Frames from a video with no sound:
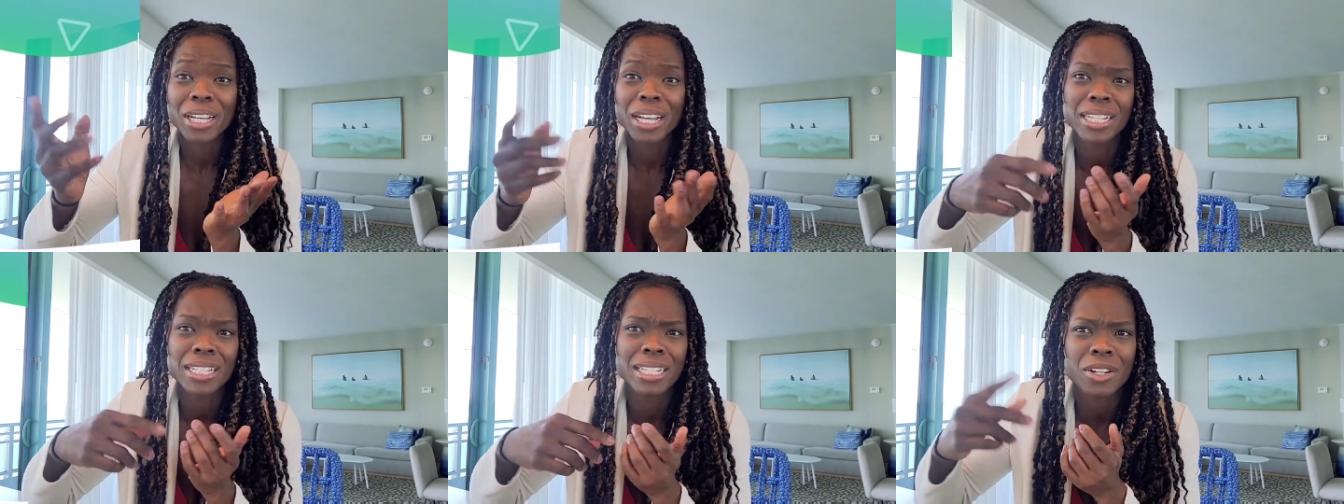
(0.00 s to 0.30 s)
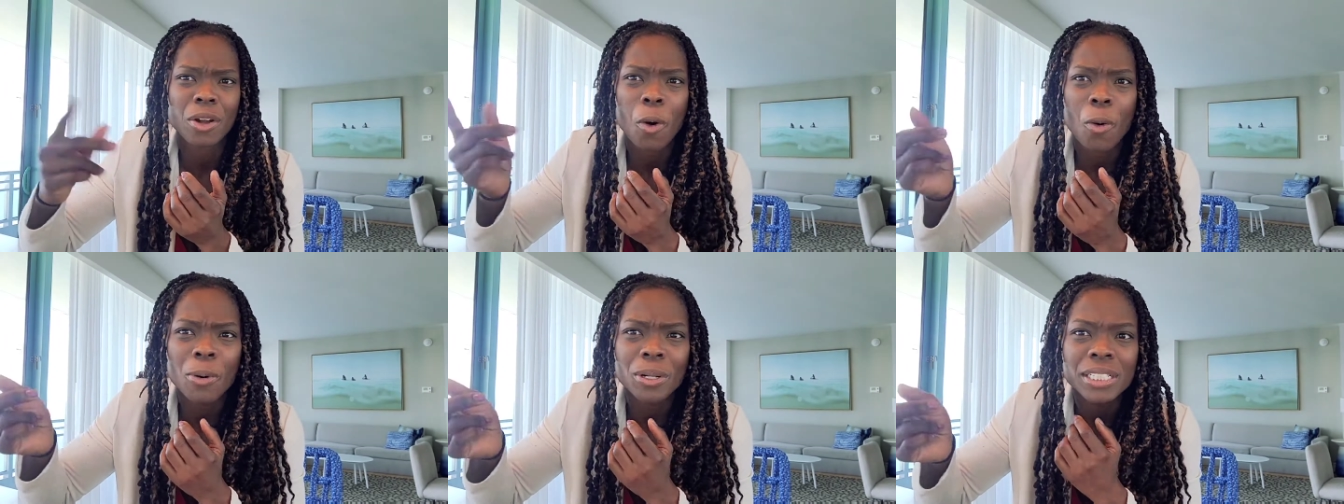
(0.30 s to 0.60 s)
Is it
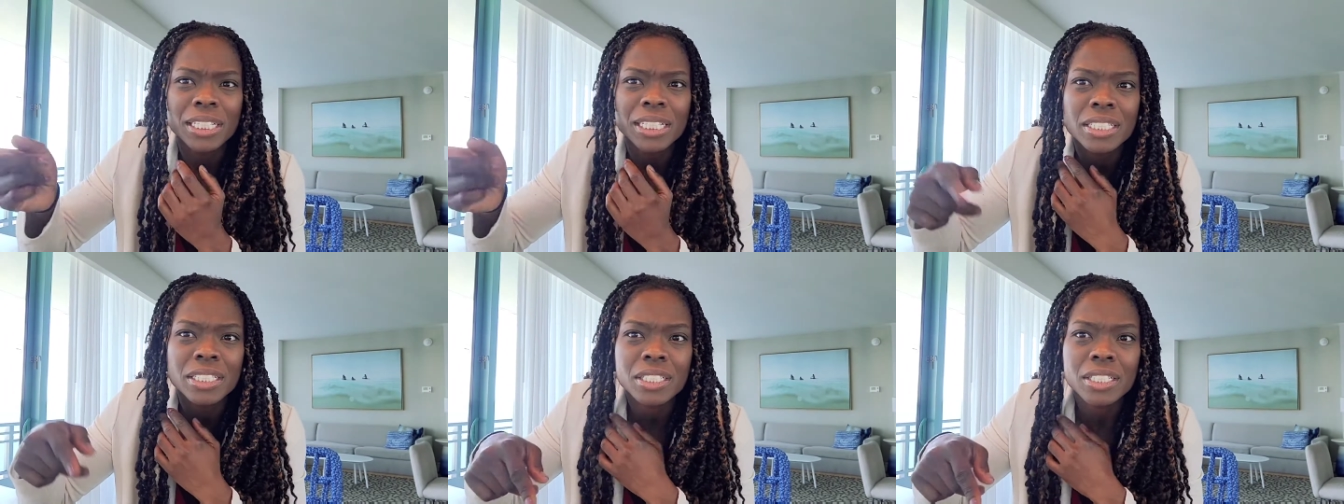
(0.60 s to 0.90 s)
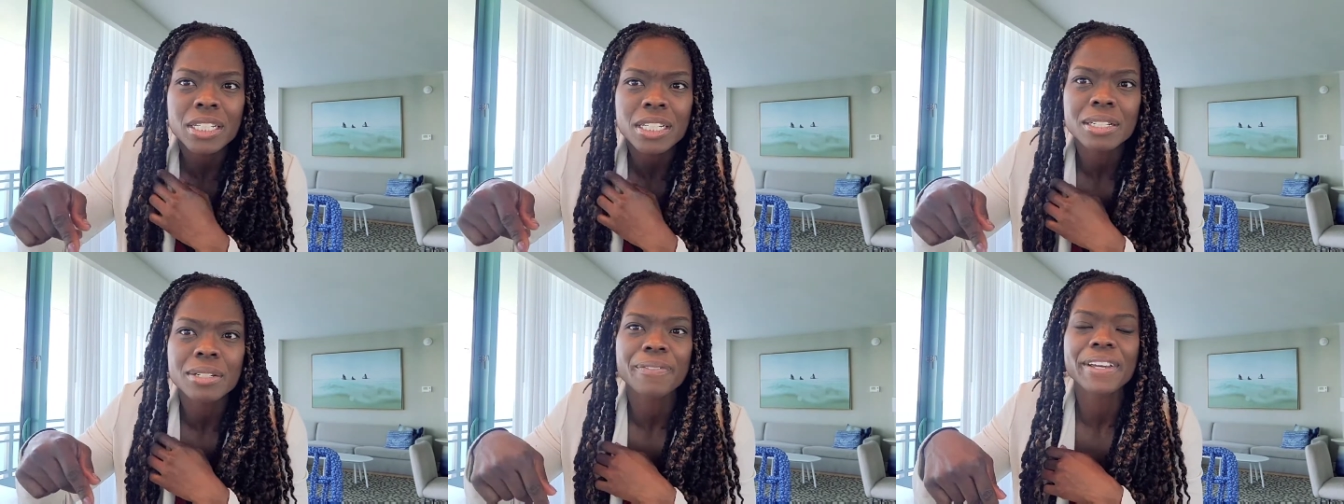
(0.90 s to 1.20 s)
only
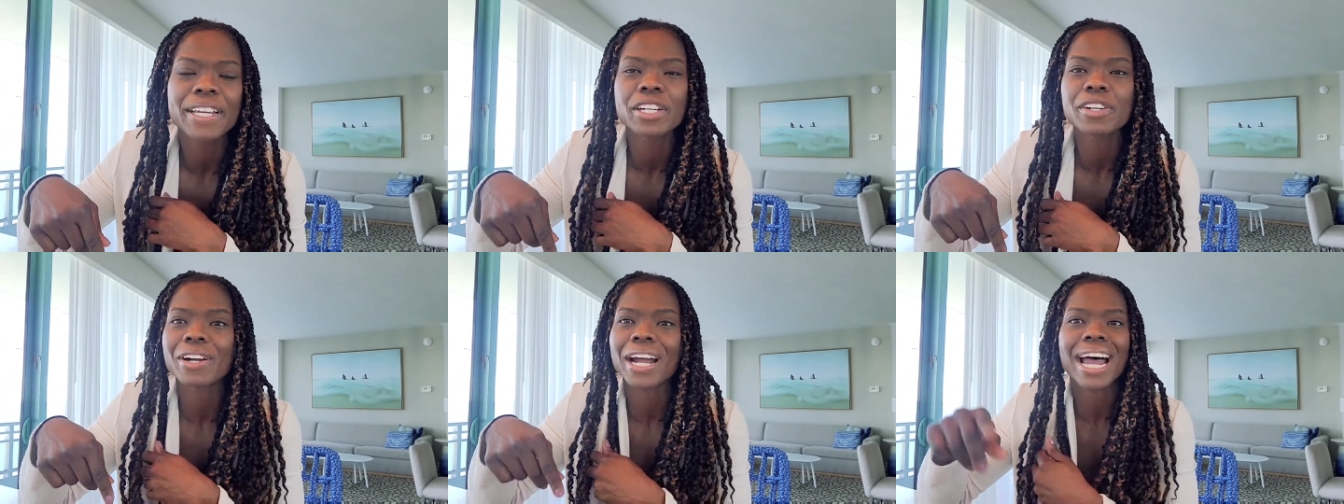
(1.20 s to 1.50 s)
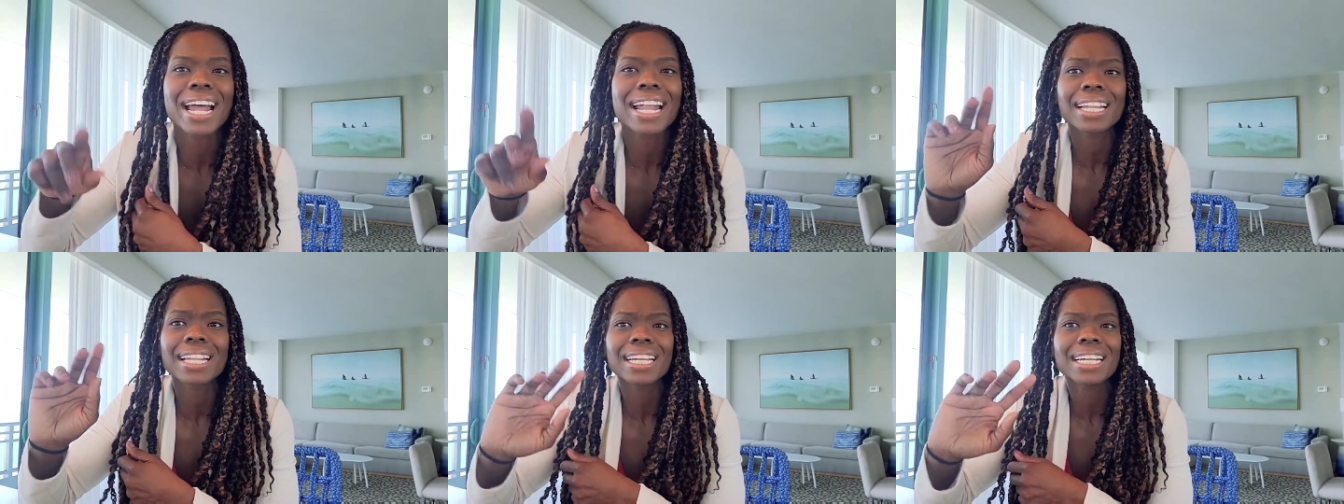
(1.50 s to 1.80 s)
just figure
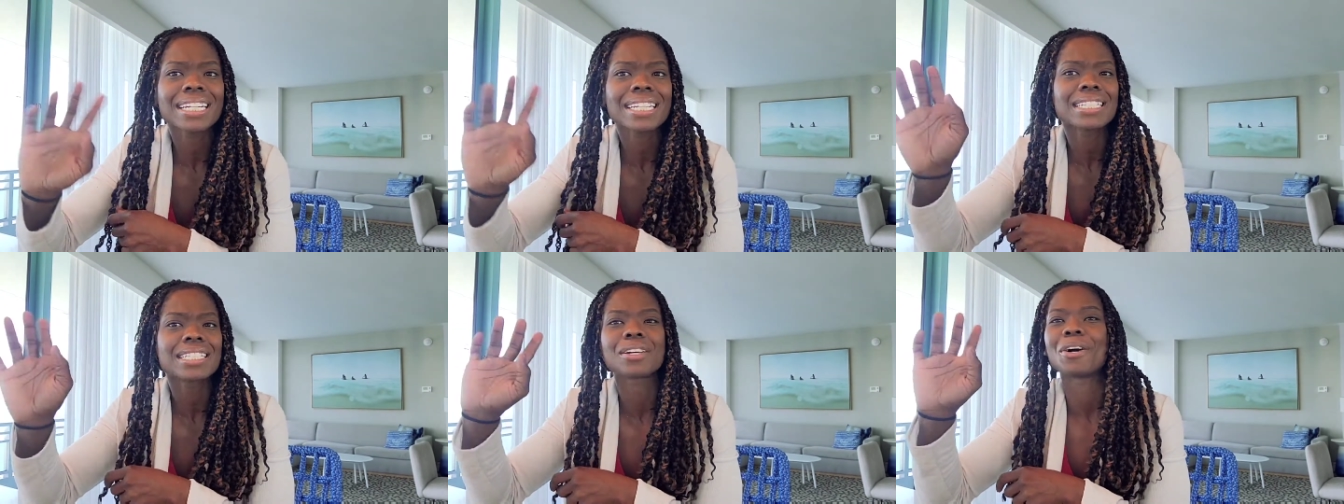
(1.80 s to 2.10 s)
athletes?